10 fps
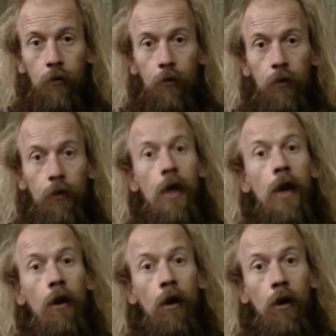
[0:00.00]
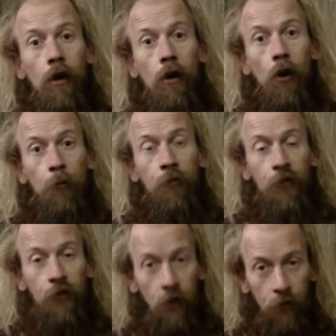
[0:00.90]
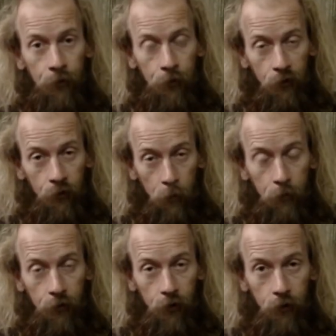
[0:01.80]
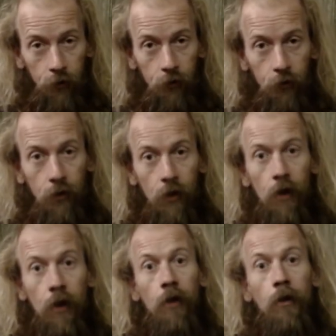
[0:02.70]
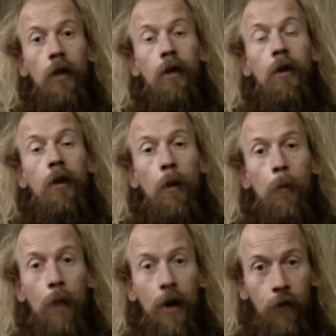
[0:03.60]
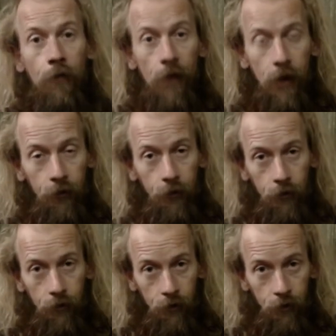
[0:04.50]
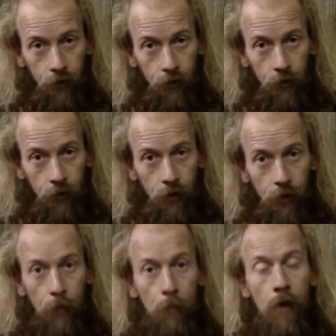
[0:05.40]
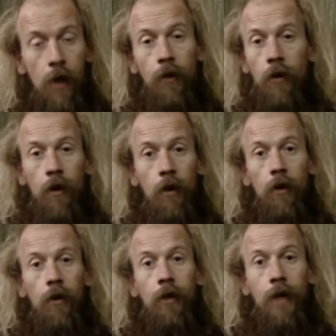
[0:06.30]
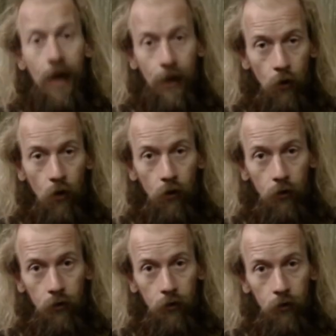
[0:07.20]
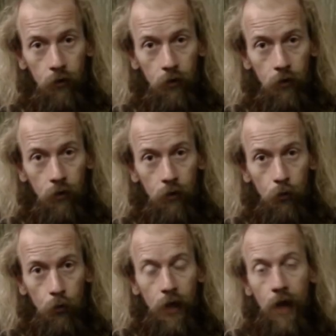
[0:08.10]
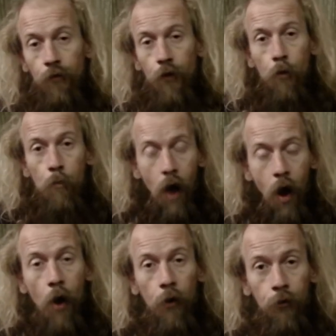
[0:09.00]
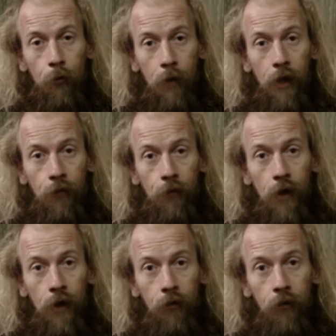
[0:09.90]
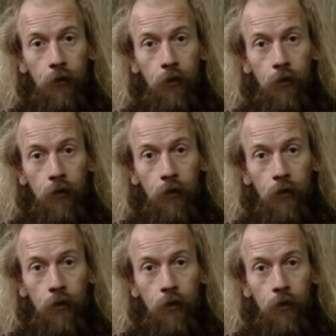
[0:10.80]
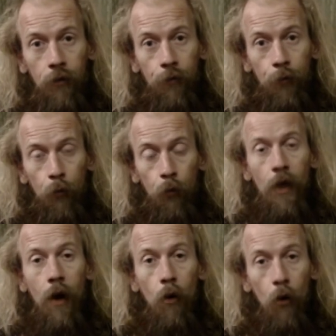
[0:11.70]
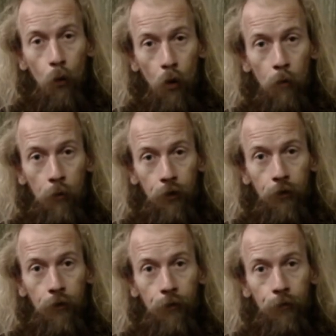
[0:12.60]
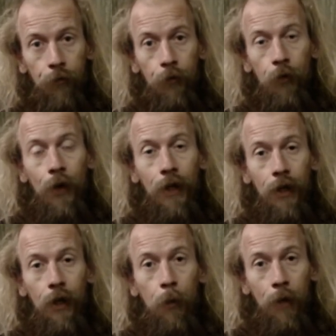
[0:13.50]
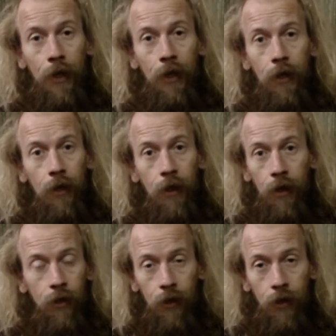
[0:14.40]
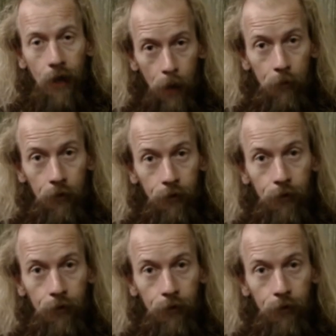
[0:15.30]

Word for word: They are of substance they can manifest. Men cannot. We have no power to manifest. Without a woman, you ain't gonna make anything happen.